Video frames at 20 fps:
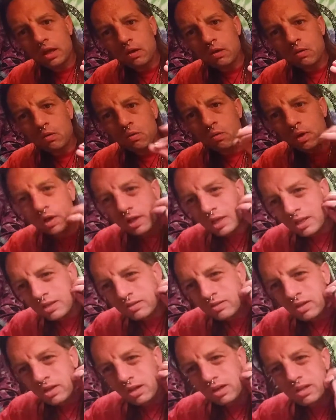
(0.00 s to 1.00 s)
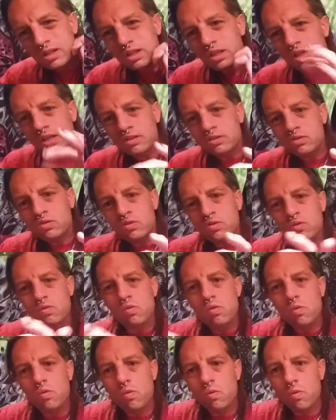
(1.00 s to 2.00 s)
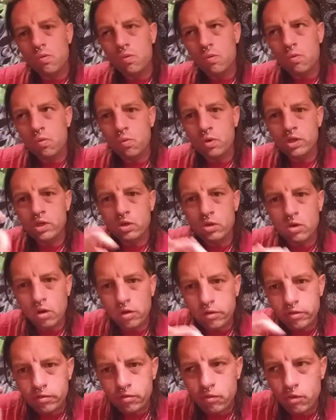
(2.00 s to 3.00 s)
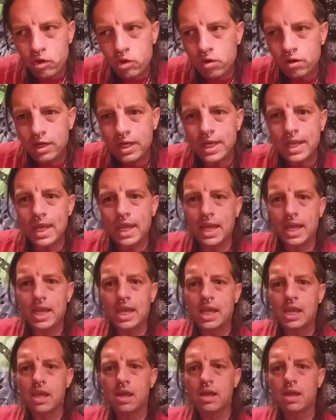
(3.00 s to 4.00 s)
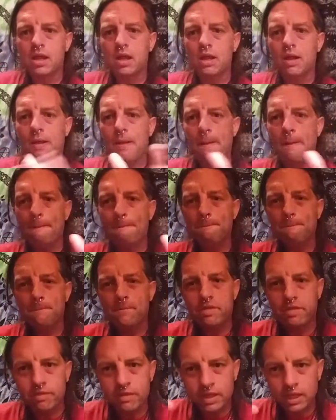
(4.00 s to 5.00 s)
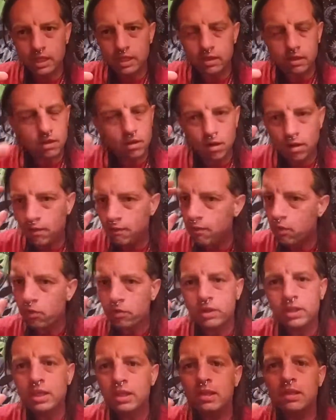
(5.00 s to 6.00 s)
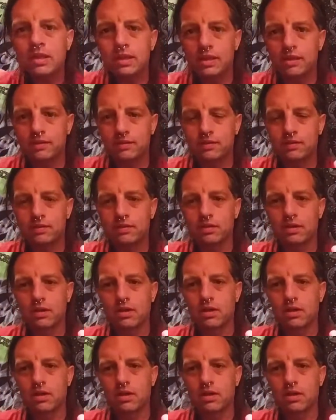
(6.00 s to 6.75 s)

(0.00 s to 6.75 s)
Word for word: what is good is to when you go through your day, think of only this,